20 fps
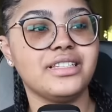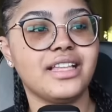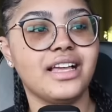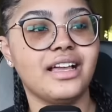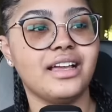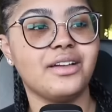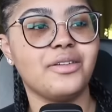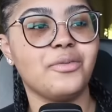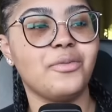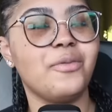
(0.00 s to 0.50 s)

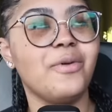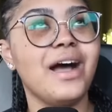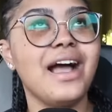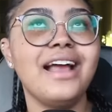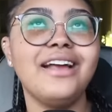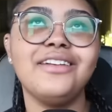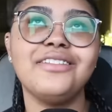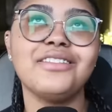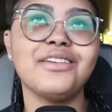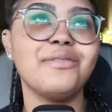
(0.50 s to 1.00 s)
like, why
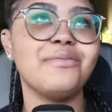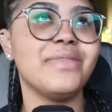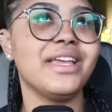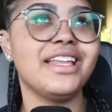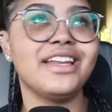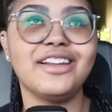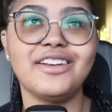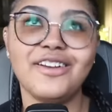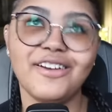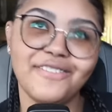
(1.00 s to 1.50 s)
are the
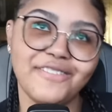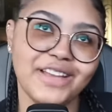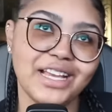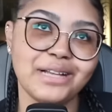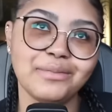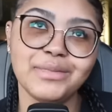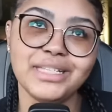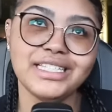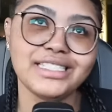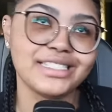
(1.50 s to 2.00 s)
men in our
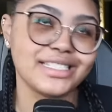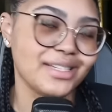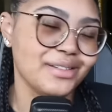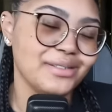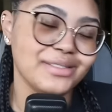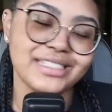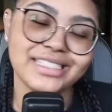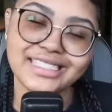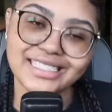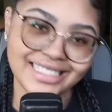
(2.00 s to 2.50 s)
family
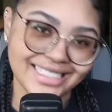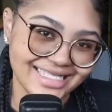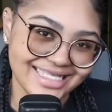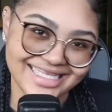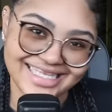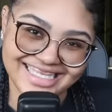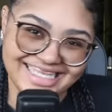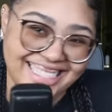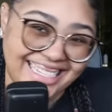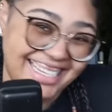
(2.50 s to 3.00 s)
so
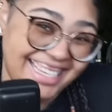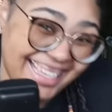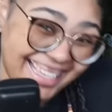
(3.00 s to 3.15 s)
sensitive?